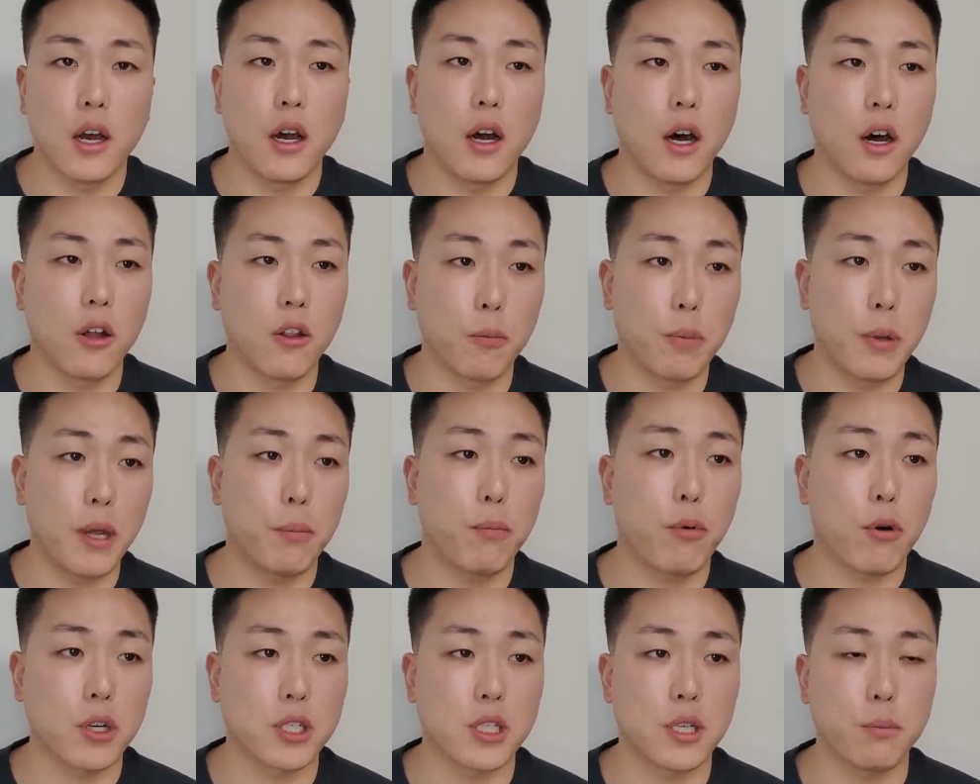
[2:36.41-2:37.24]
Other
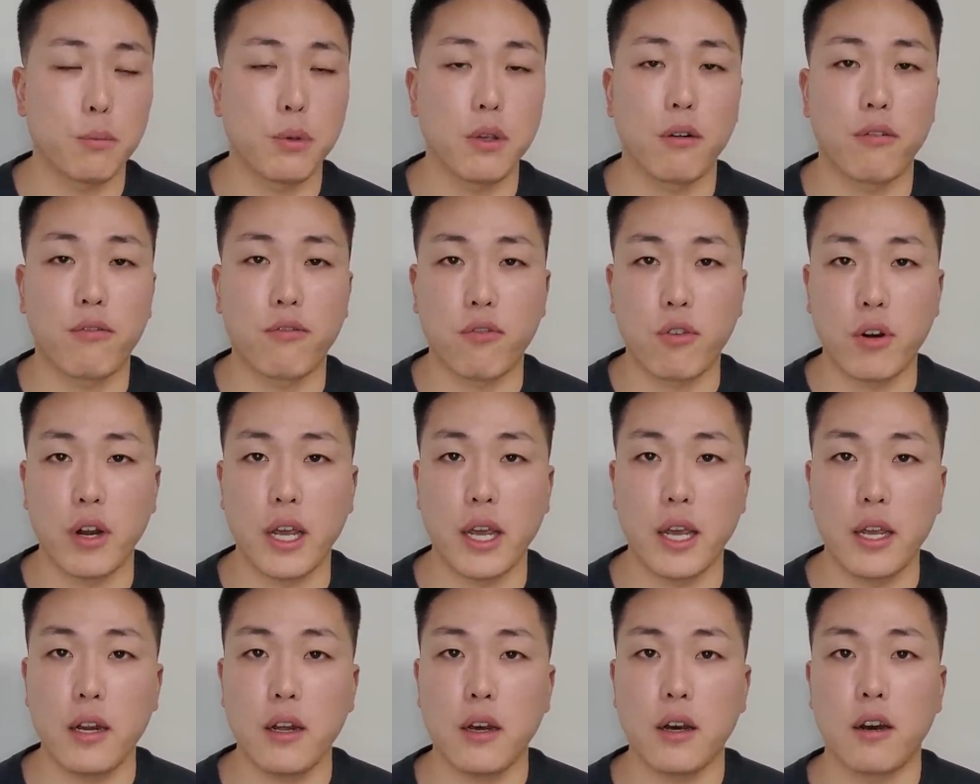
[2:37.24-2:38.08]
people are simply
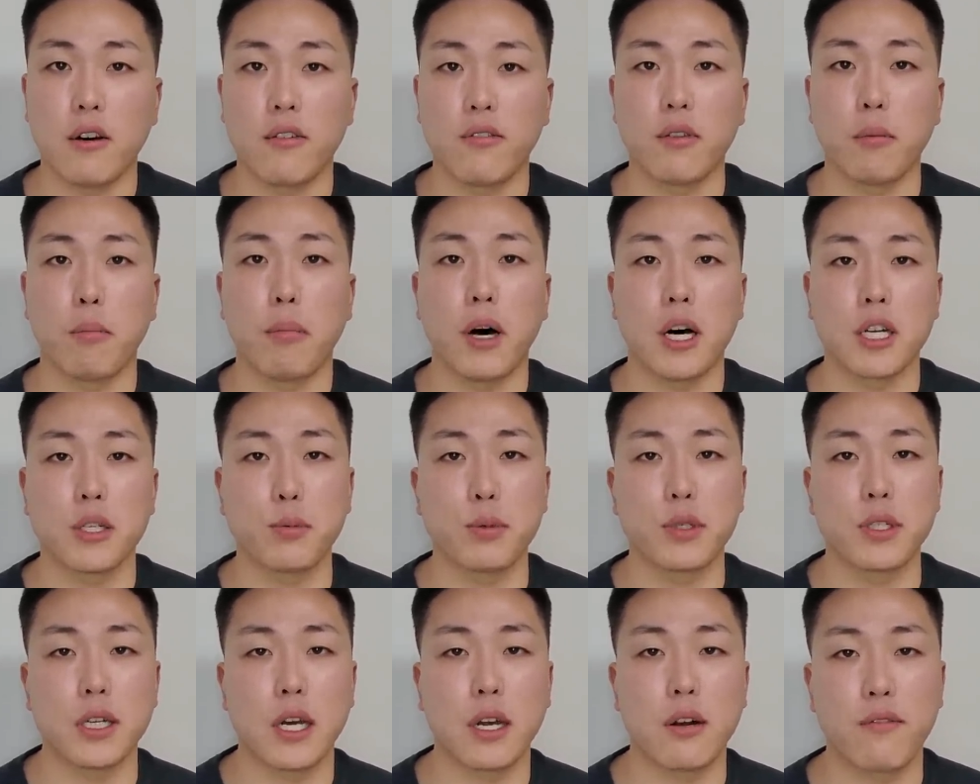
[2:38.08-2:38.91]
afraid of the
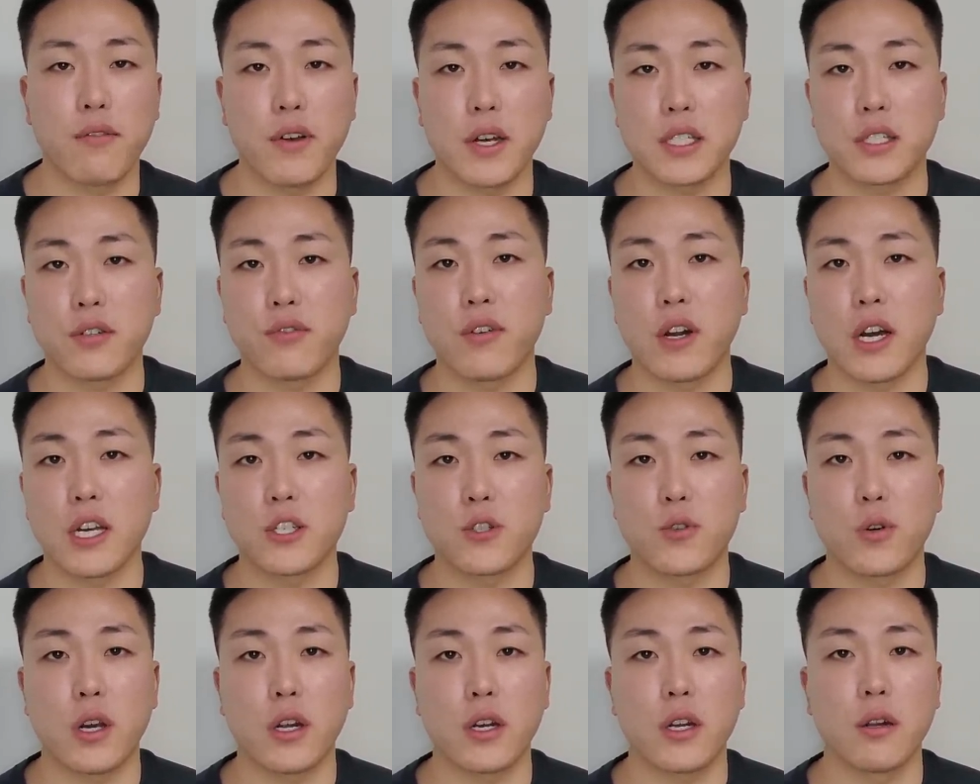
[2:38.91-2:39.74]
possible side effects
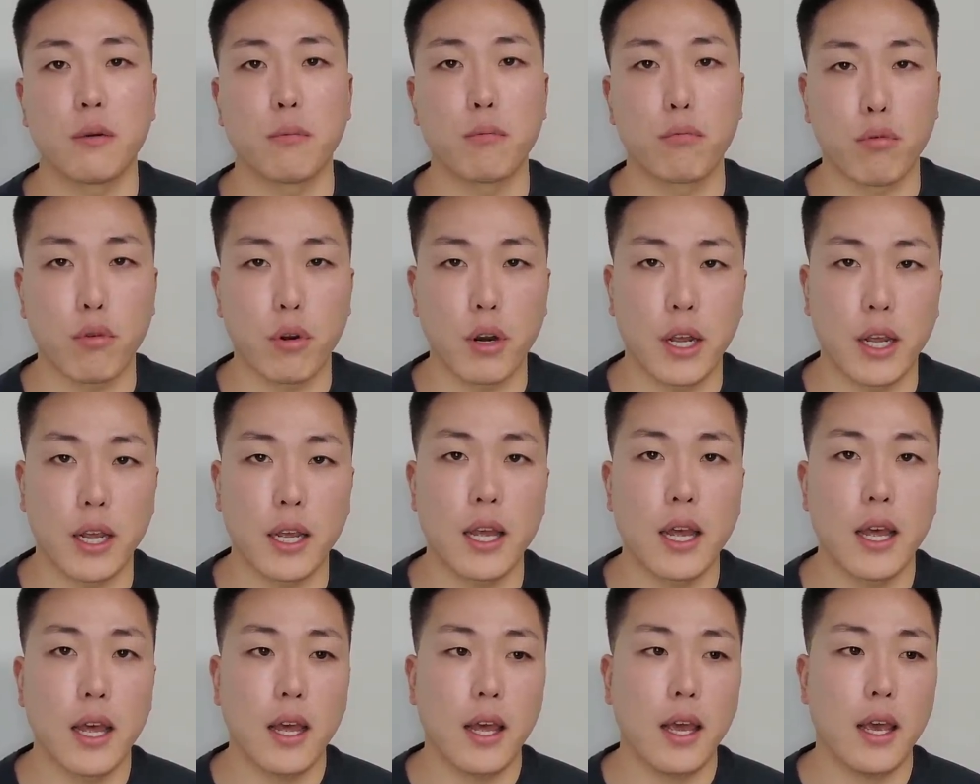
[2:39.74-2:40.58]
finasteride can
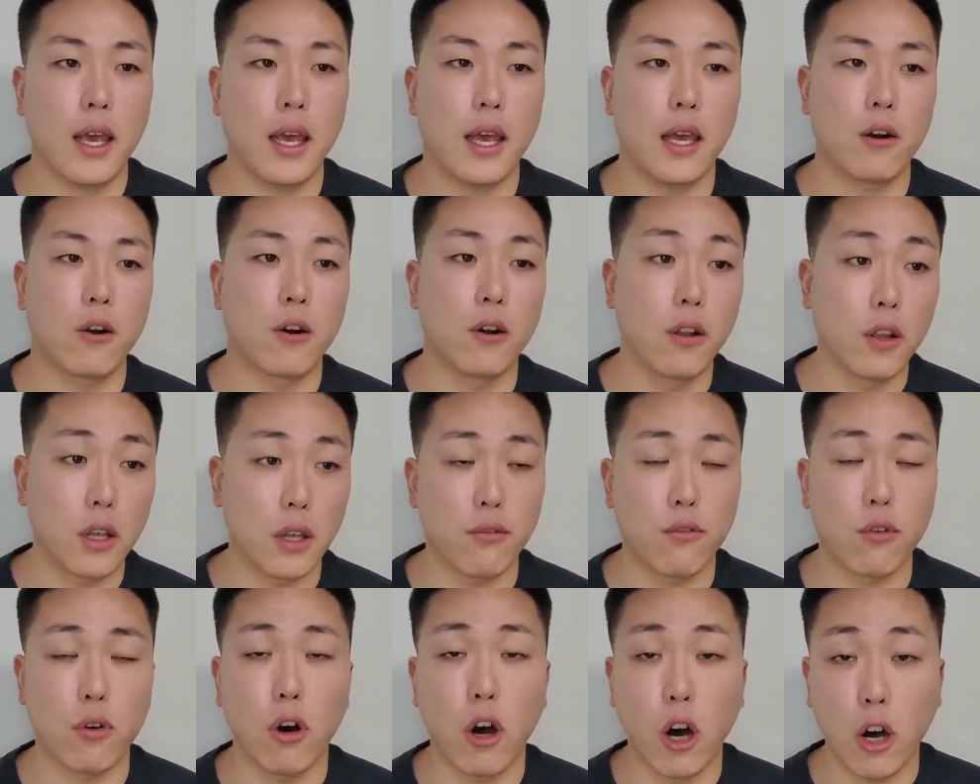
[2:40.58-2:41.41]
bring and are
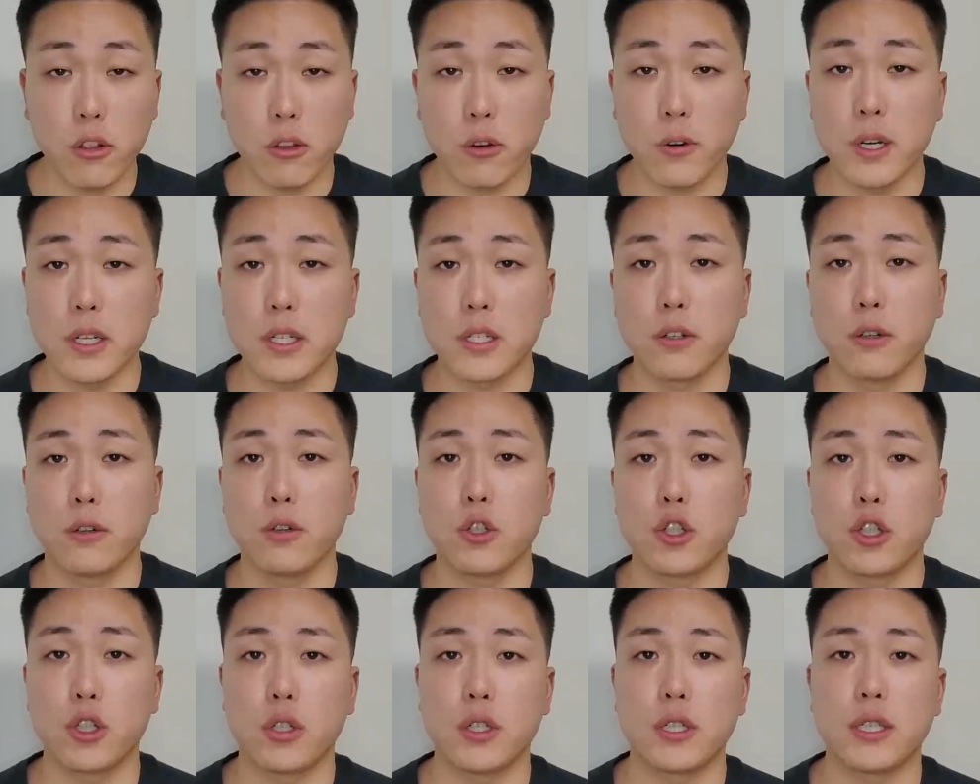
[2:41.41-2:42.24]
looking for alternate
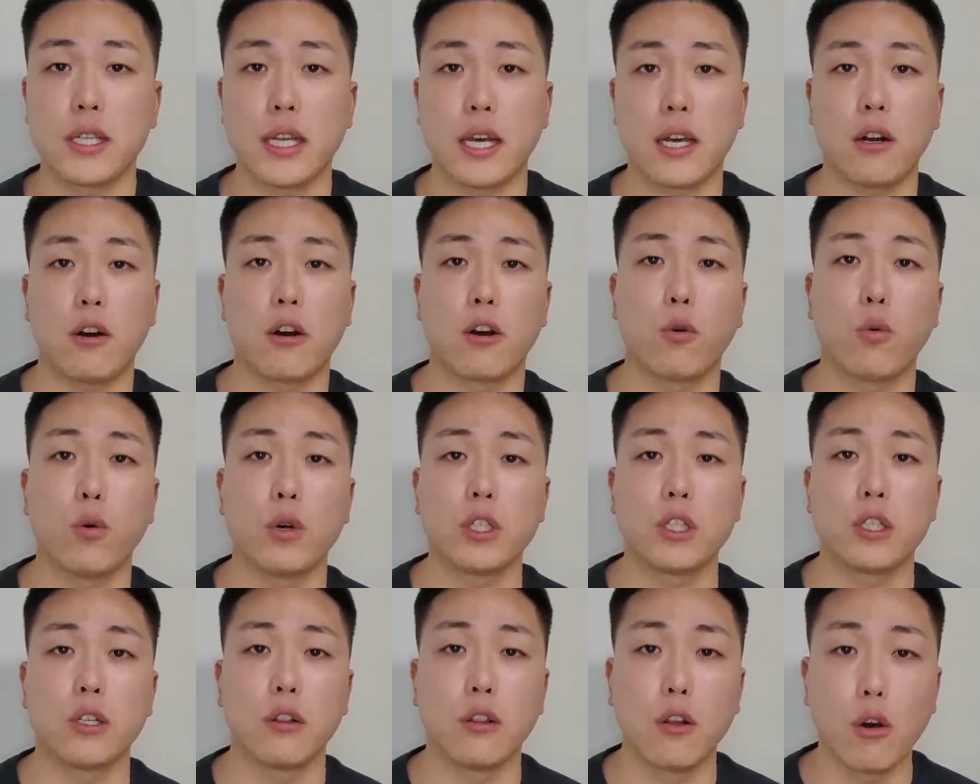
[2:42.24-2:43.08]
solutions that are
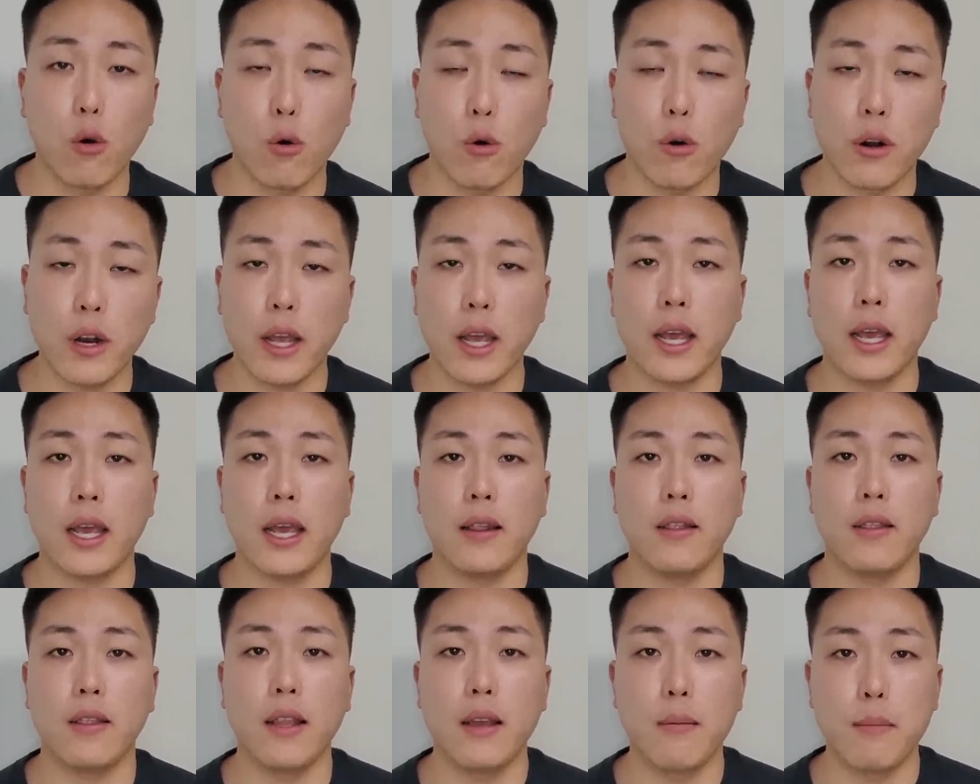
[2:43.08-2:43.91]
going to lower
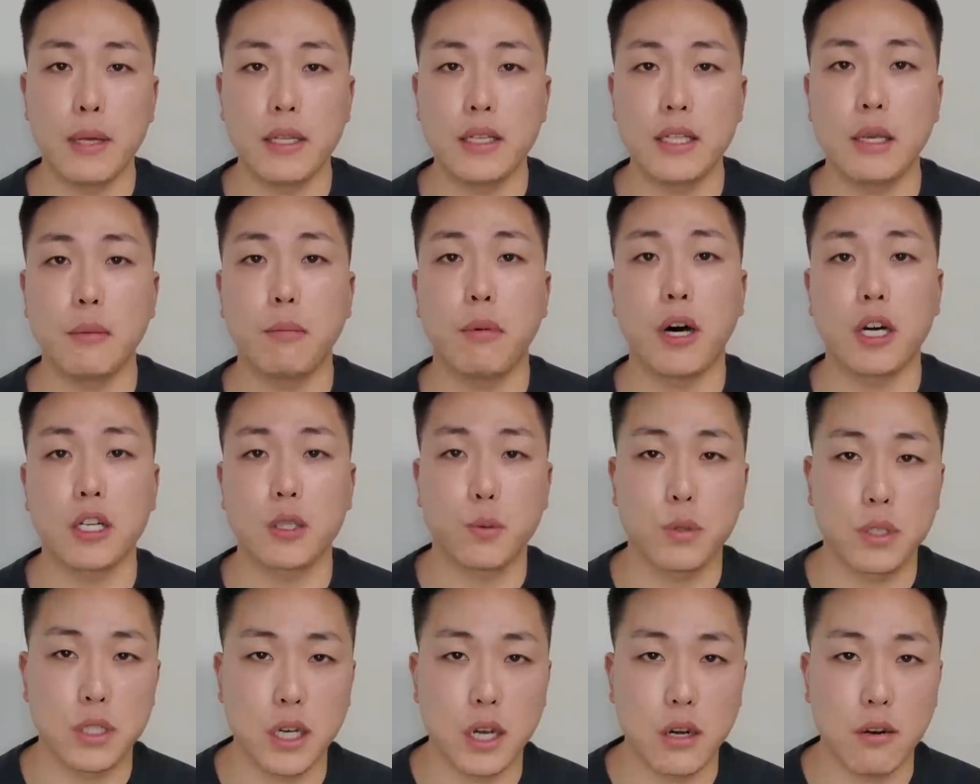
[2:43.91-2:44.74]
and limit the
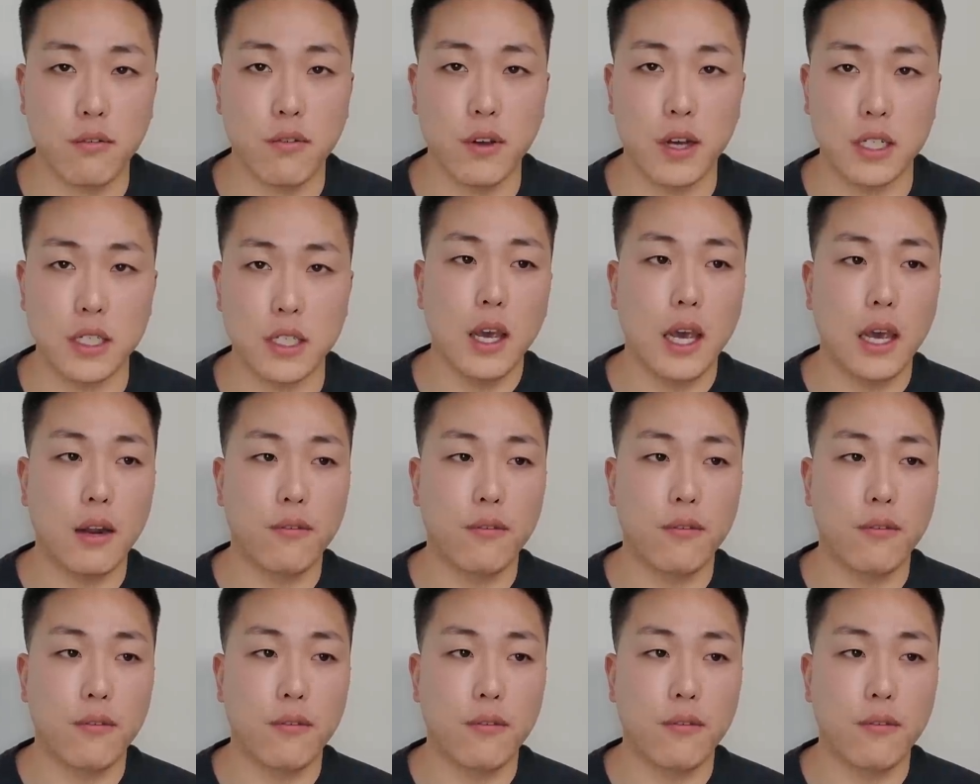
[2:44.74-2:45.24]
possible side effects.